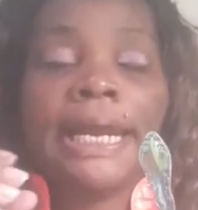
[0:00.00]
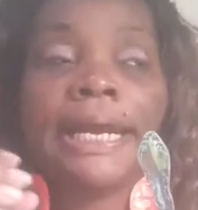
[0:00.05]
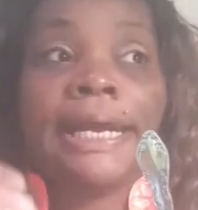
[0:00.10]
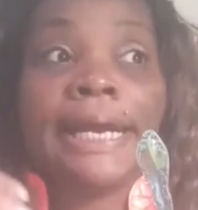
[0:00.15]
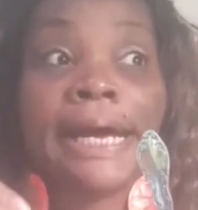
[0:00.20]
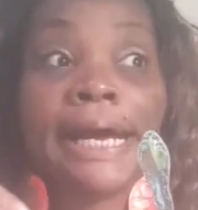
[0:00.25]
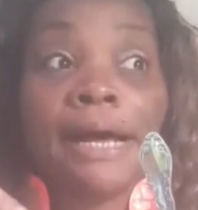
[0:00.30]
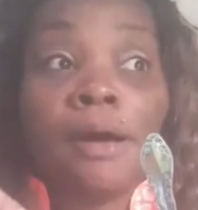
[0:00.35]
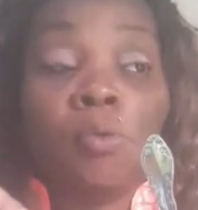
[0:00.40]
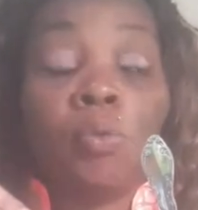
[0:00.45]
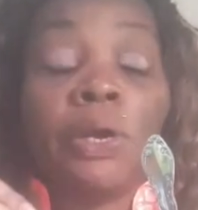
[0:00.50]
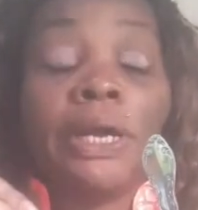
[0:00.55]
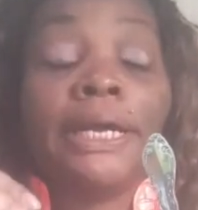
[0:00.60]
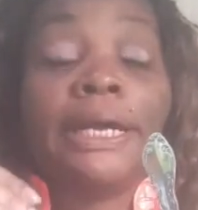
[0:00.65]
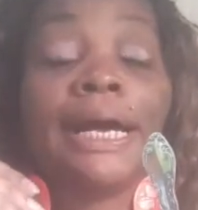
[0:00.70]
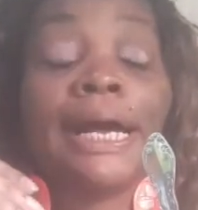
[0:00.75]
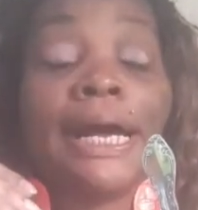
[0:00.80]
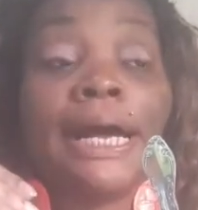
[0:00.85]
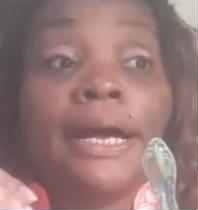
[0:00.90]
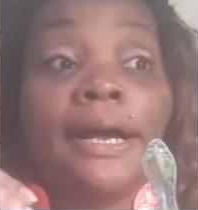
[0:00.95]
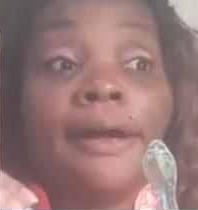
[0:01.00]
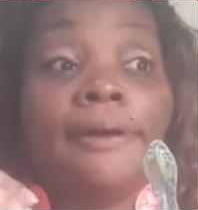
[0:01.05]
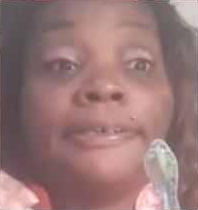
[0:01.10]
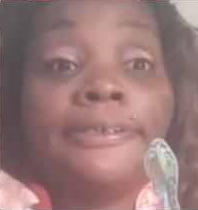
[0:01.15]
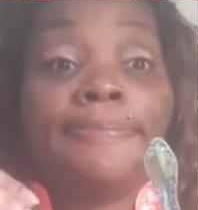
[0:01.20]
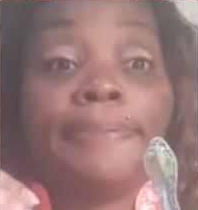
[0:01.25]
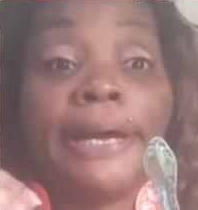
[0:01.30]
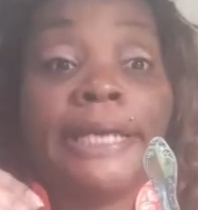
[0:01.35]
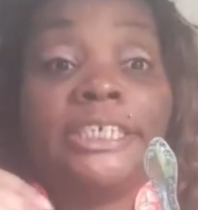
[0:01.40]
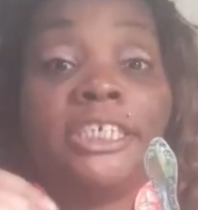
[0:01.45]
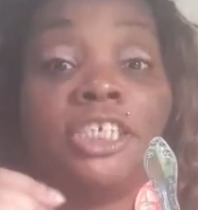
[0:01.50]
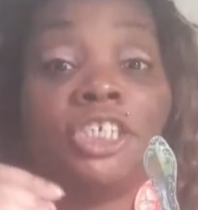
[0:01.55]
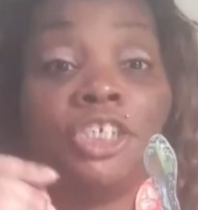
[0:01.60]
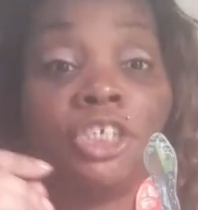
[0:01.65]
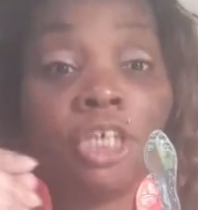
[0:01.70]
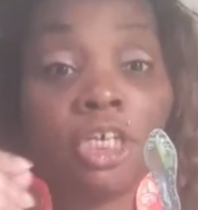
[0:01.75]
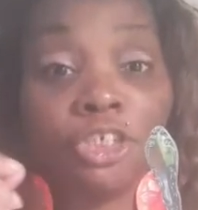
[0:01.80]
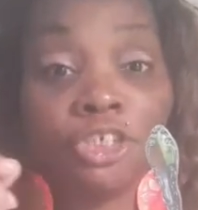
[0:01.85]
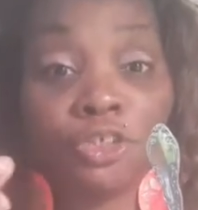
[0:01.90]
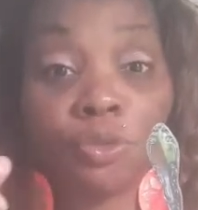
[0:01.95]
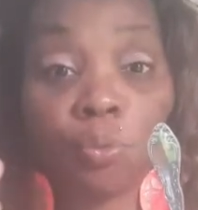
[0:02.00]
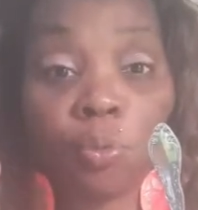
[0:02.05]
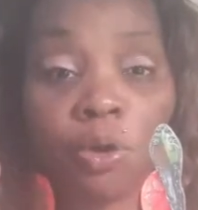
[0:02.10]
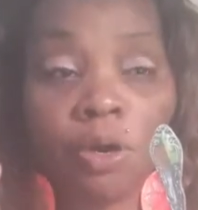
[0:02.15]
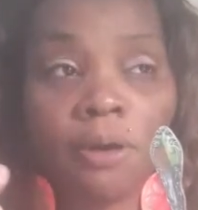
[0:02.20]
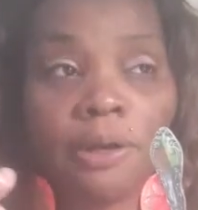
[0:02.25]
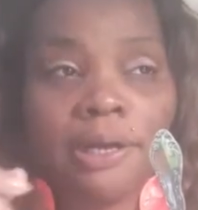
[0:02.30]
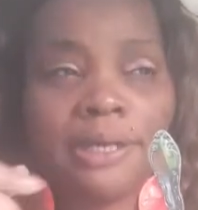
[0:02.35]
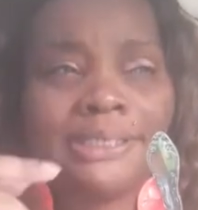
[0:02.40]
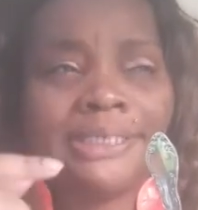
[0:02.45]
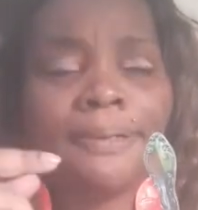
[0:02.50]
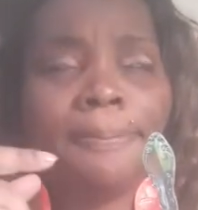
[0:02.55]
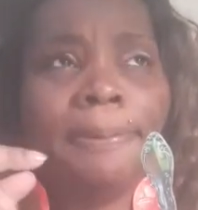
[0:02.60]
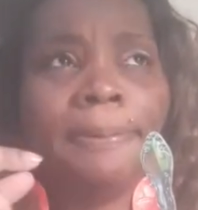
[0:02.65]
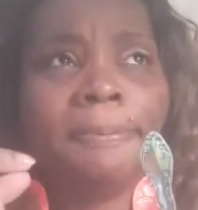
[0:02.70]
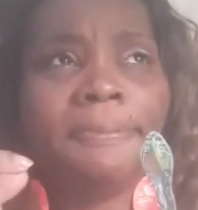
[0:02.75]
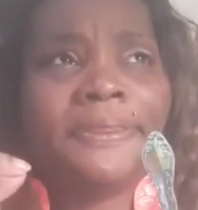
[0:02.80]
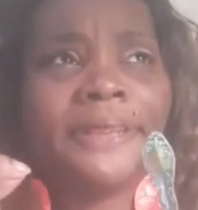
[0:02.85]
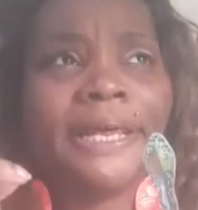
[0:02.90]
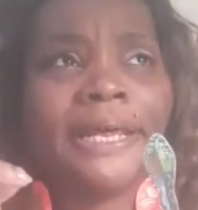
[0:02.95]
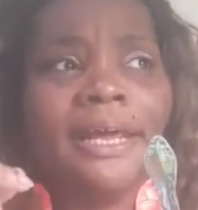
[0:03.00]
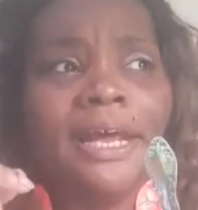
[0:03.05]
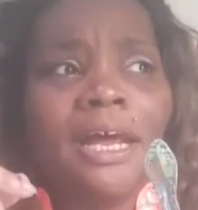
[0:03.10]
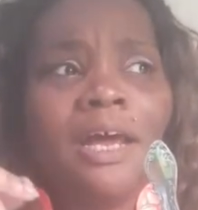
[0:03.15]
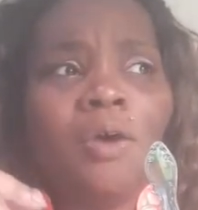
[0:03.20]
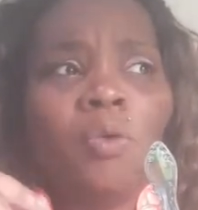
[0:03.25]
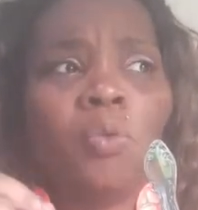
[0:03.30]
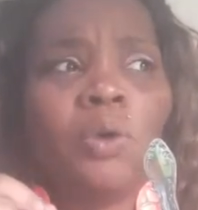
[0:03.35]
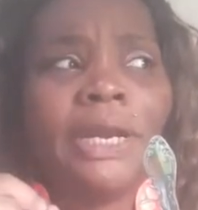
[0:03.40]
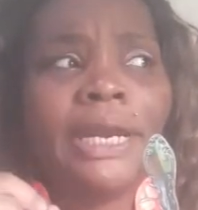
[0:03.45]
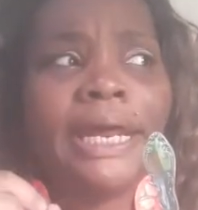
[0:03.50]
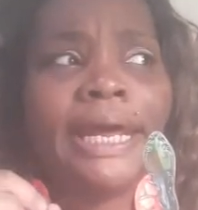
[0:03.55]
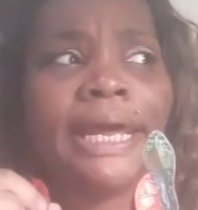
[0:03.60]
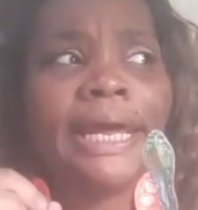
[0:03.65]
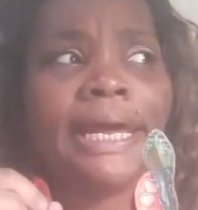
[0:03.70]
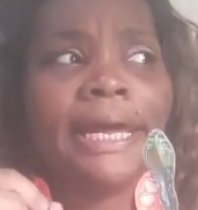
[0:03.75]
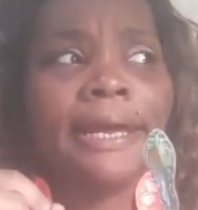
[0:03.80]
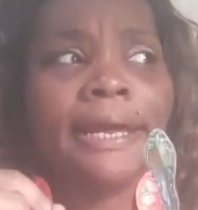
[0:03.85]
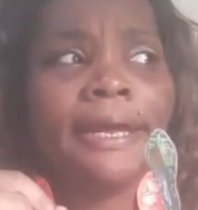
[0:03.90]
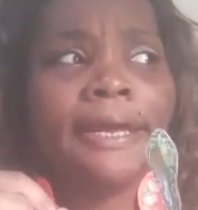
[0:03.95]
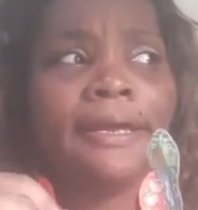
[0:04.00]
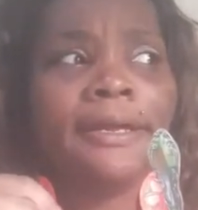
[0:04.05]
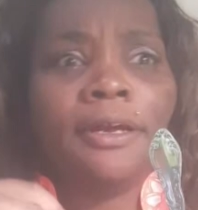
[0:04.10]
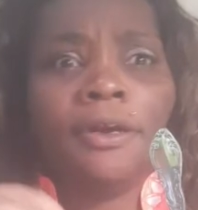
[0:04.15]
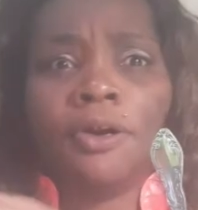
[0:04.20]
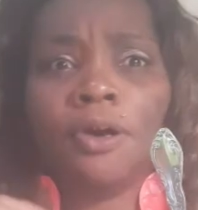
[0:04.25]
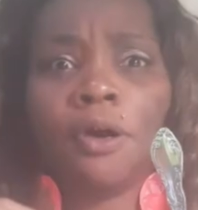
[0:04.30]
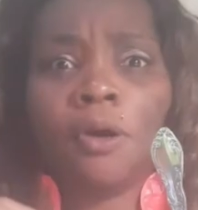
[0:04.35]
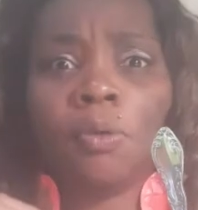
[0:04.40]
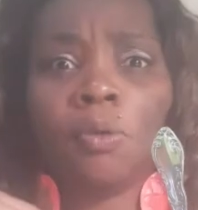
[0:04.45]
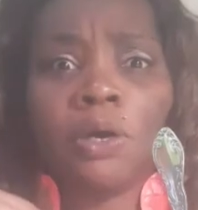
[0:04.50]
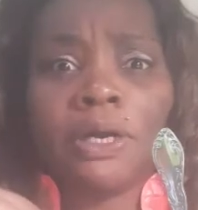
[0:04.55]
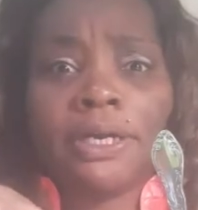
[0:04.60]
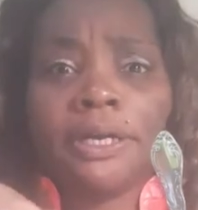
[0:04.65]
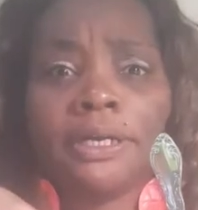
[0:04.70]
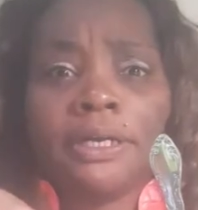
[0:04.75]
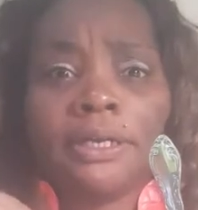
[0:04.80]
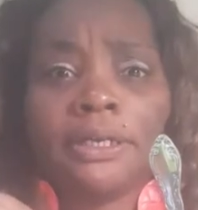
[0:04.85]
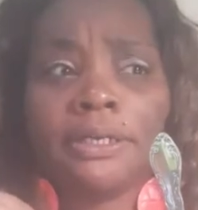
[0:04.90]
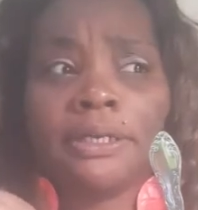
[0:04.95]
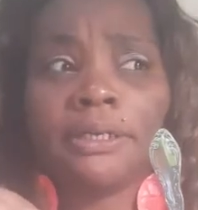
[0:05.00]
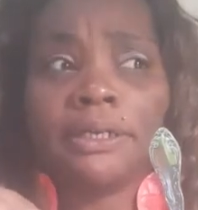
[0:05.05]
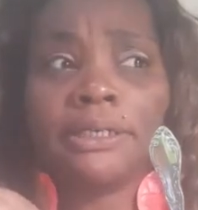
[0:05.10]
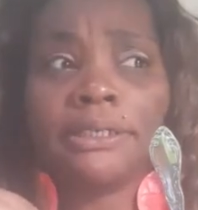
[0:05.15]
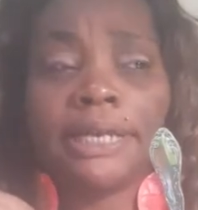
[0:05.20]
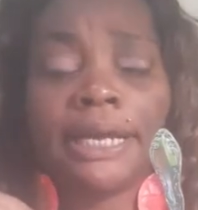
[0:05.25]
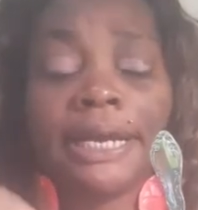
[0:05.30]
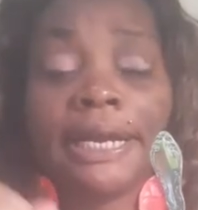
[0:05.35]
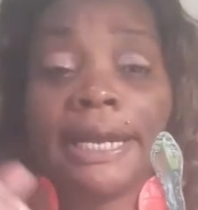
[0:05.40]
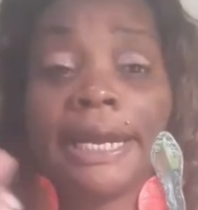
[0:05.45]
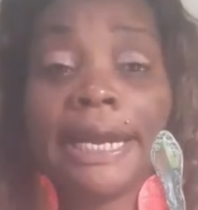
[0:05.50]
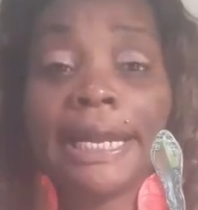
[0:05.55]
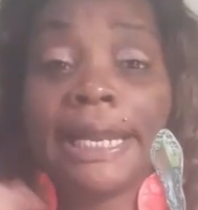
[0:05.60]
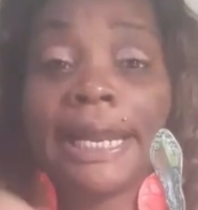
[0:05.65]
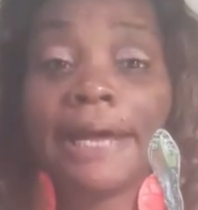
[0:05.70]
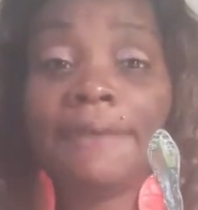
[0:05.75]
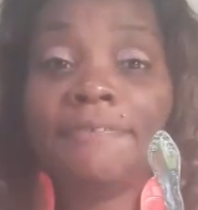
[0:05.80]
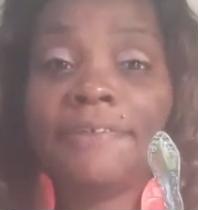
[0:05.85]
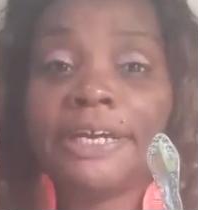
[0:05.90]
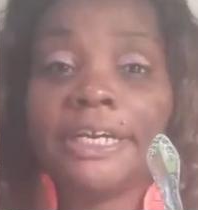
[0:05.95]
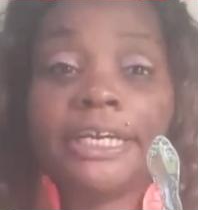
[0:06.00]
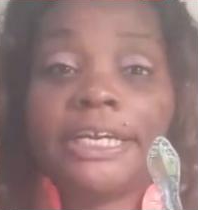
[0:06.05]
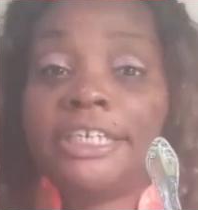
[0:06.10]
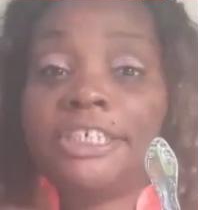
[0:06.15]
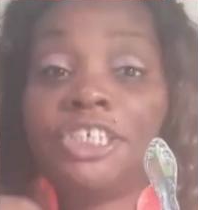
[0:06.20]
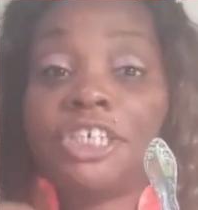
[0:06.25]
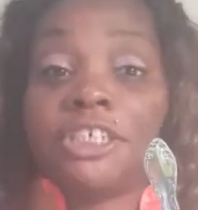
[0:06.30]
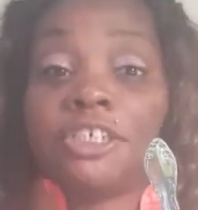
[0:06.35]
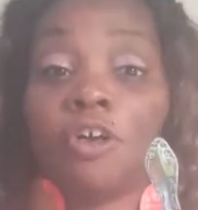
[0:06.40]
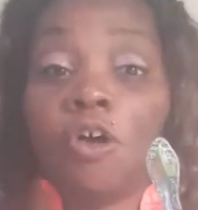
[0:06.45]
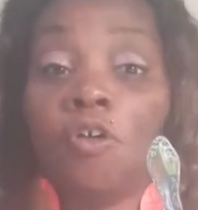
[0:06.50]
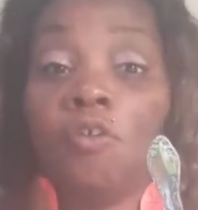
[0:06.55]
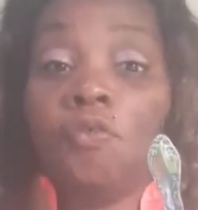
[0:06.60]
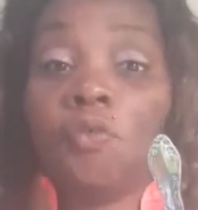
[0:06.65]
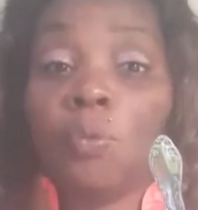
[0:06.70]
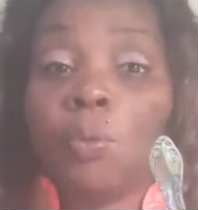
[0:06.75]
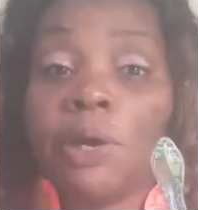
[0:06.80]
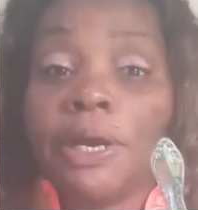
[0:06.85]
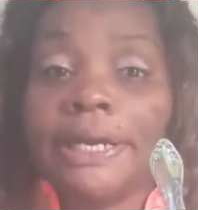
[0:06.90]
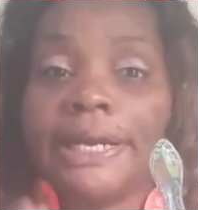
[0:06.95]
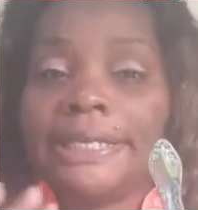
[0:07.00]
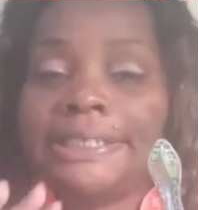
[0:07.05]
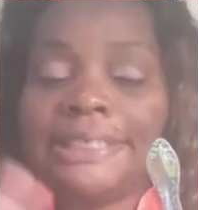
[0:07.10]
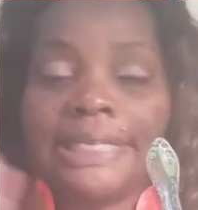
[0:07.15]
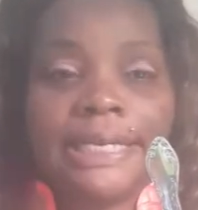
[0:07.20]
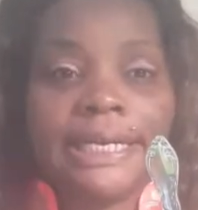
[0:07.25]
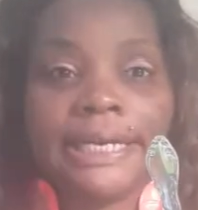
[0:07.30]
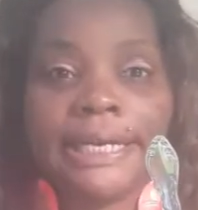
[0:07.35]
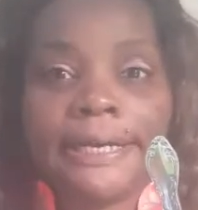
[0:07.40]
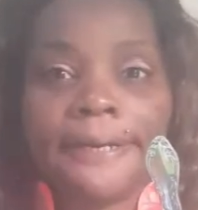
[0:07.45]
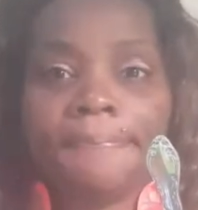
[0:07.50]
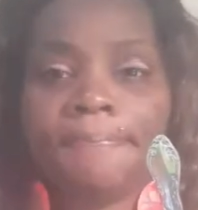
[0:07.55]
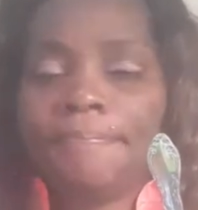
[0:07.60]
Now, when God comes back to judge the world, because some people think when they, you know, the end of their life, it's just over with. That's it.